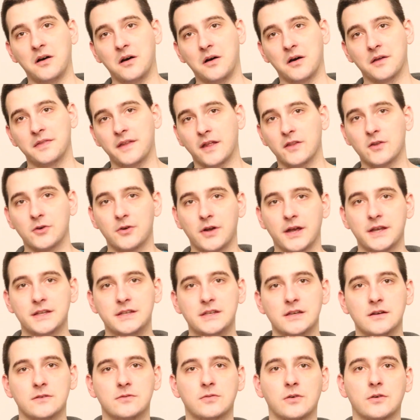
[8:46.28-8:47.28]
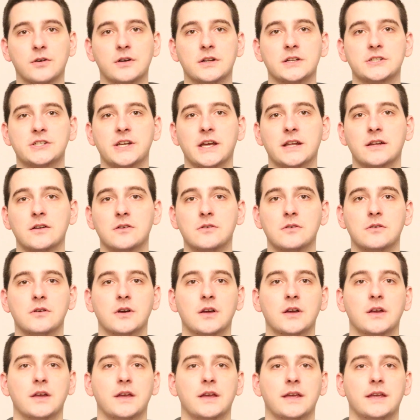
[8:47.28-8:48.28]
another idea for the channel
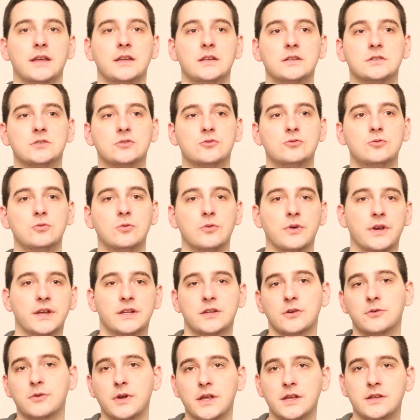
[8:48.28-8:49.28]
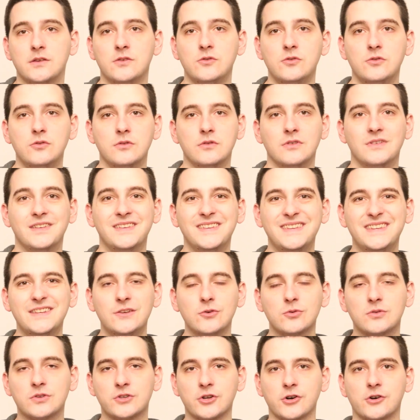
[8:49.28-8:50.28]
is to integrate
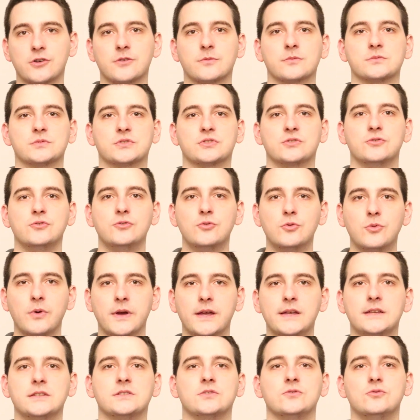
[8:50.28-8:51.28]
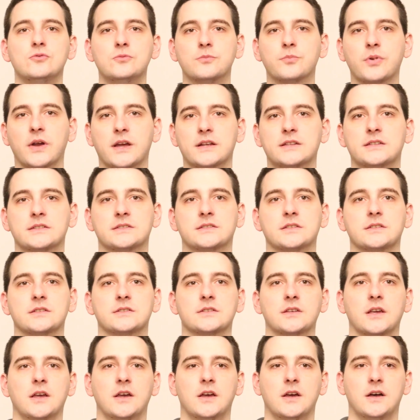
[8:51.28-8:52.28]
new terms, new ways, new
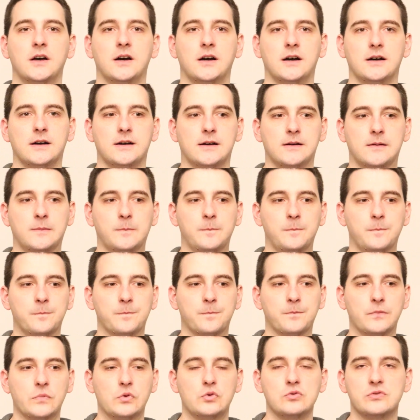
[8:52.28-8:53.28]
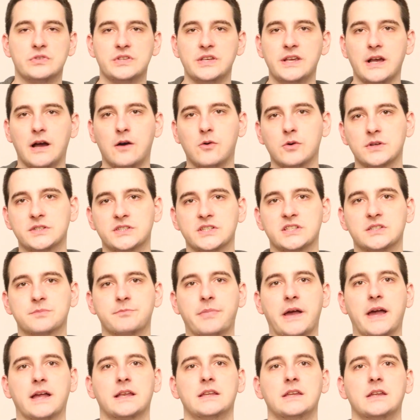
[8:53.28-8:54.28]
practices, to see how it's
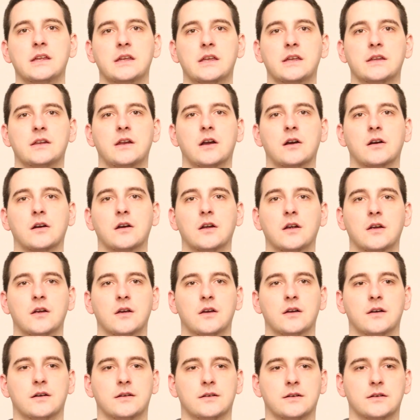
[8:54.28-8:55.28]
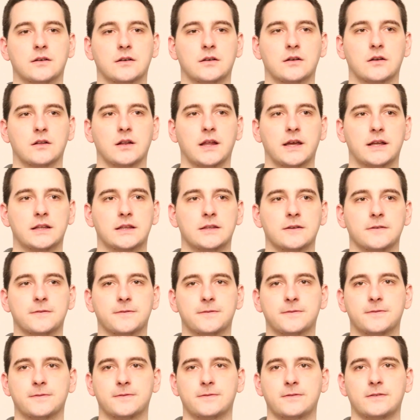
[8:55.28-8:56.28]
expanding in our
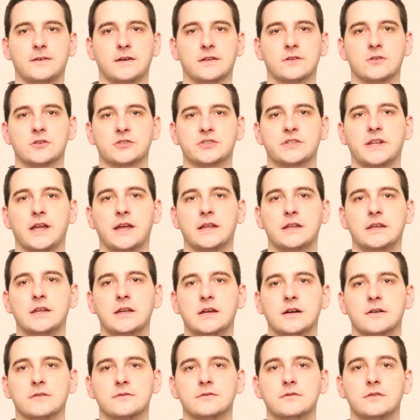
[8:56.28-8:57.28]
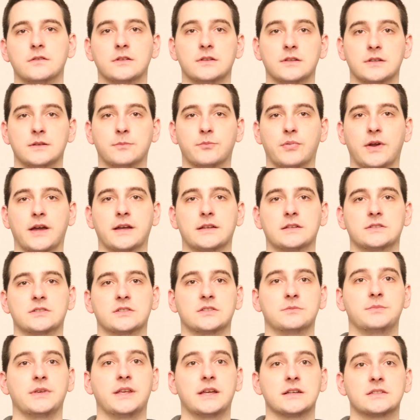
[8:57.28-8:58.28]
collective understanding of the
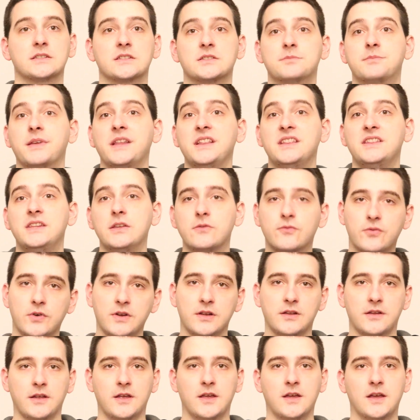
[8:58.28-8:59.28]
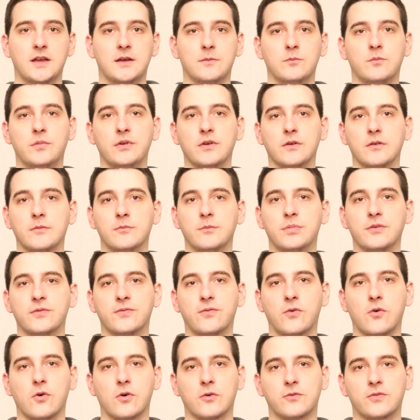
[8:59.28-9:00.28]
practices, because it's been different
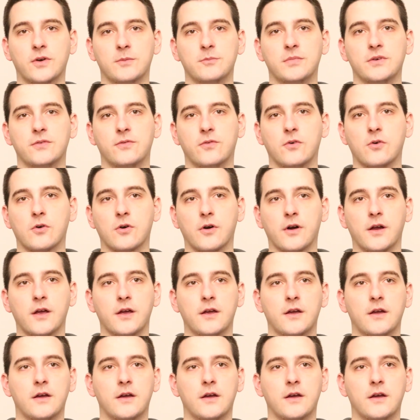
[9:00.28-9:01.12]
from before.